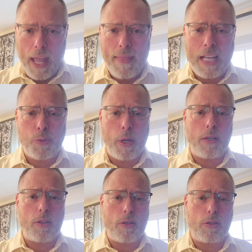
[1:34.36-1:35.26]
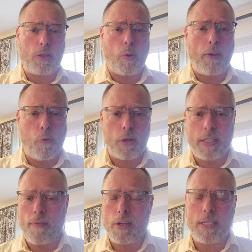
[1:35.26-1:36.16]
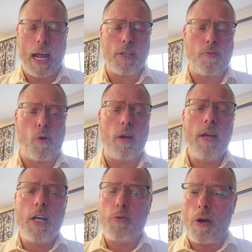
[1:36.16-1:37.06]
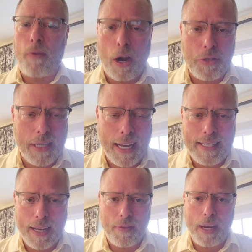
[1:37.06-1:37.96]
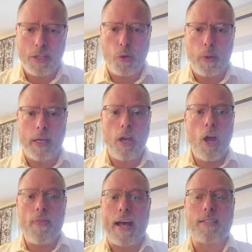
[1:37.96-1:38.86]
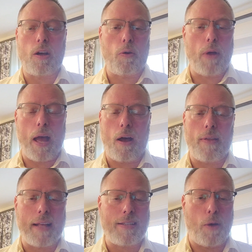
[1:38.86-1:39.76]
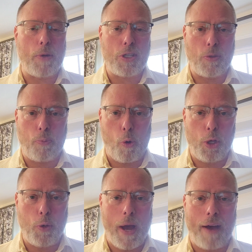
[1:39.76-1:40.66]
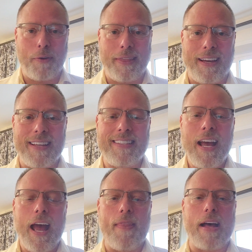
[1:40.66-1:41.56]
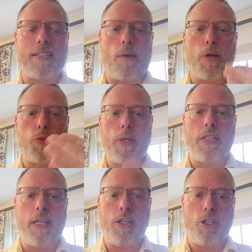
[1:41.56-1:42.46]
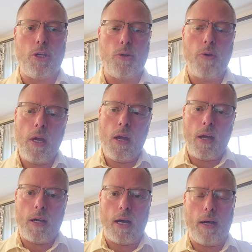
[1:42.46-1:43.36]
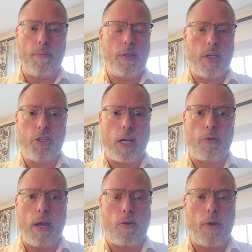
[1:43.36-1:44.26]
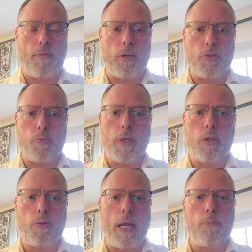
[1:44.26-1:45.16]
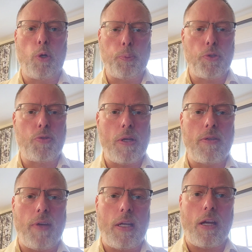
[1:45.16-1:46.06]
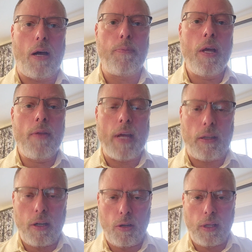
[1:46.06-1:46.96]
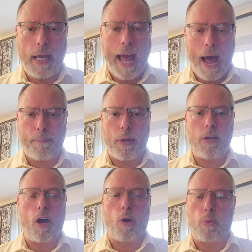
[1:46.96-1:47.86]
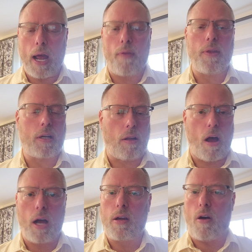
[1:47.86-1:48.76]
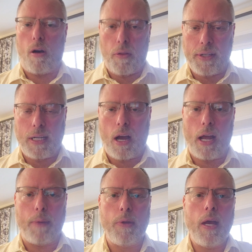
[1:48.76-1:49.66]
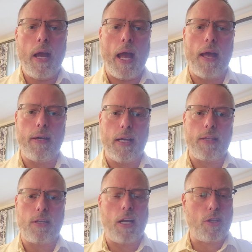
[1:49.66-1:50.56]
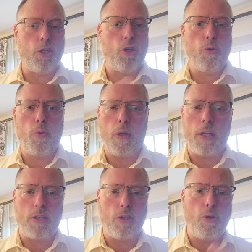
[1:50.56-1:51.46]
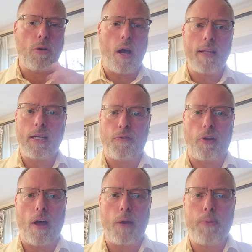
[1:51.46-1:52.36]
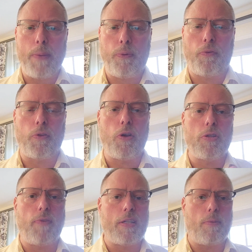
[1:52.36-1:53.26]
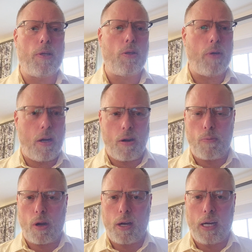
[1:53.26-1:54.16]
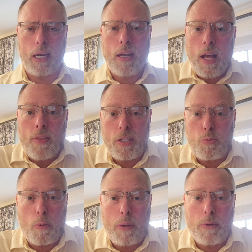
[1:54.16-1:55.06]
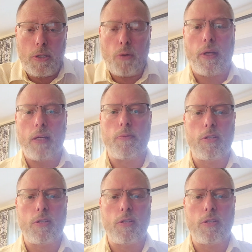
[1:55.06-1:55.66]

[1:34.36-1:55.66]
And that's what 24/7 stands for. 24 hours a day, 7 days a week. That's how much support you have with us, and that's how much we teach you to generate revenues. We create multiple streams of income that literally happen around the clock all the time. And it's a new concept for a lot of people. For those of us that have been doing internet marketing, this is what we've been doing.